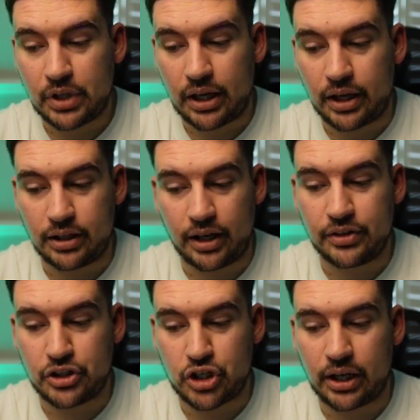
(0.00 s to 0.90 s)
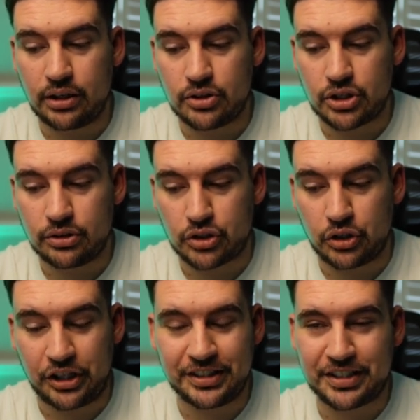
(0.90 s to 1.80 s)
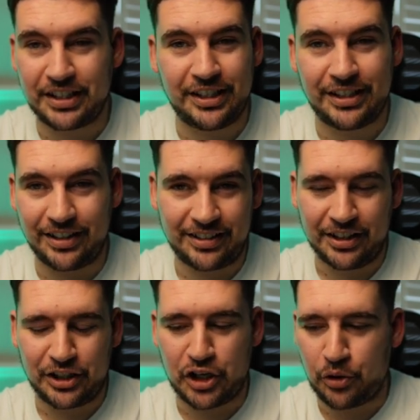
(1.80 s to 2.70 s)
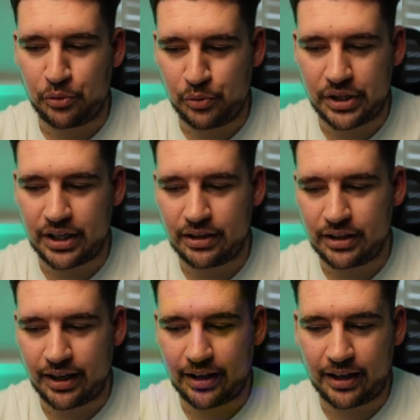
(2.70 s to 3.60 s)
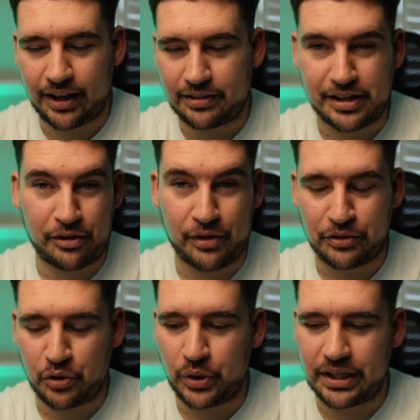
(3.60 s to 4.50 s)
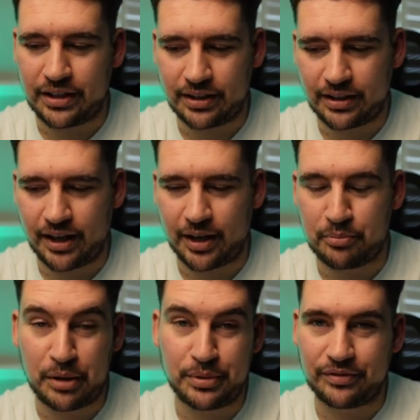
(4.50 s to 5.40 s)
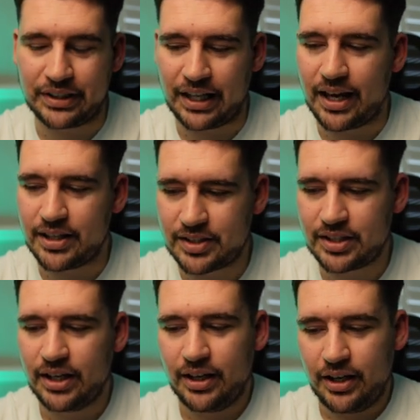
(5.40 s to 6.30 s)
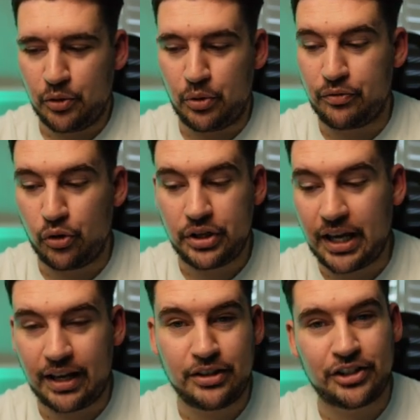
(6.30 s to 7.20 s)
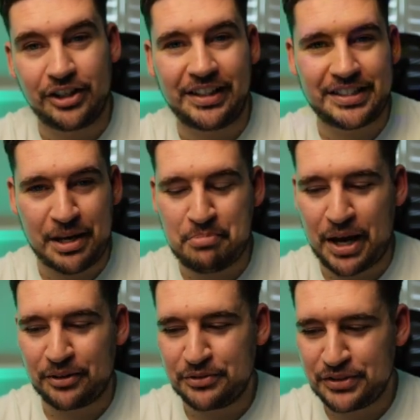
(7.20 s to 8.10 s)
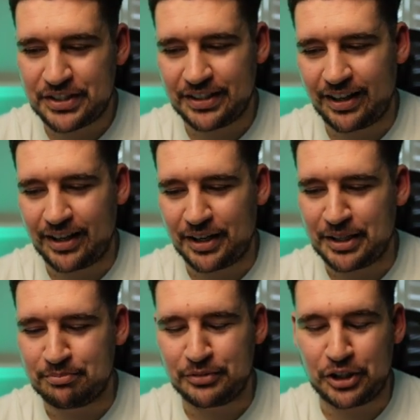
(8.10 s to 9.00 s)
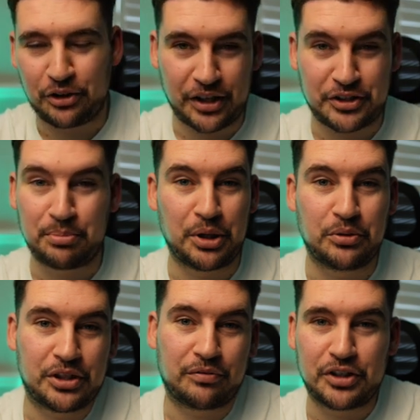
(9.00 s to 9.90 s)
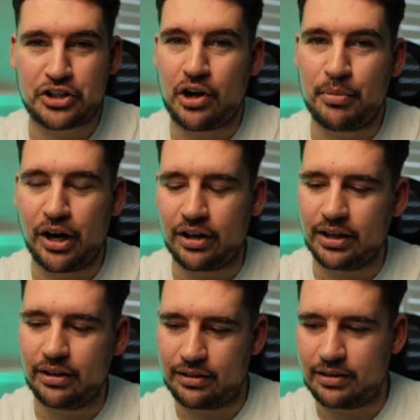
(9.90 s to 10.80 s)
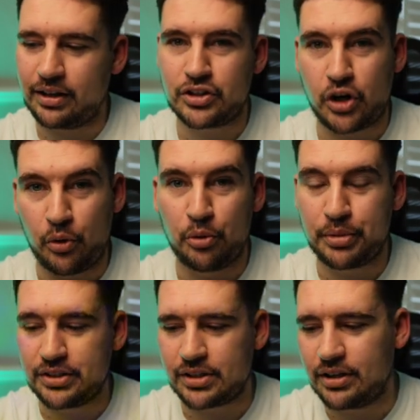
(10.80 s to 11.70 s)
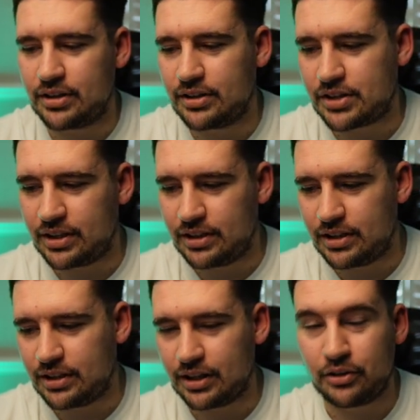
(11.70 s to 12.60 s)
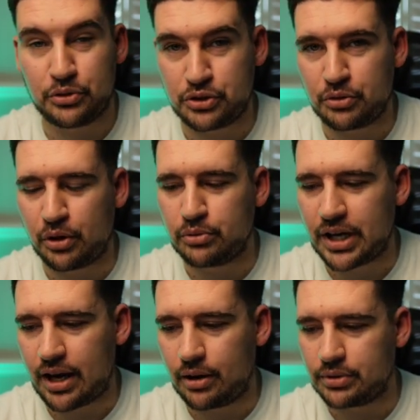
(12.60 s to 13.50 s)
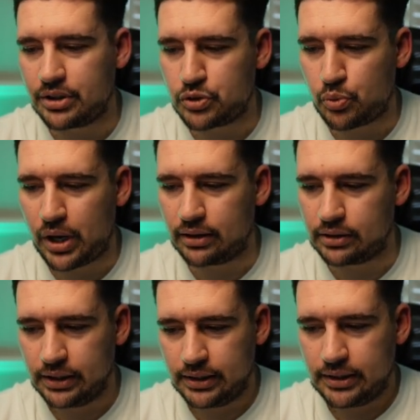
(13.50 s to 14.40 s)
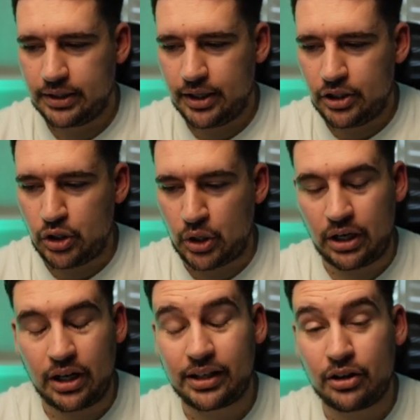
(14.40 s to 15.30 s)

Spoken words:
and the change. So you can see, you know, within, I think around a week, maybe even less, we've already gained nearly £10. You know, that's the beauty of the stock market. Things go up as they can also go down as well. You can click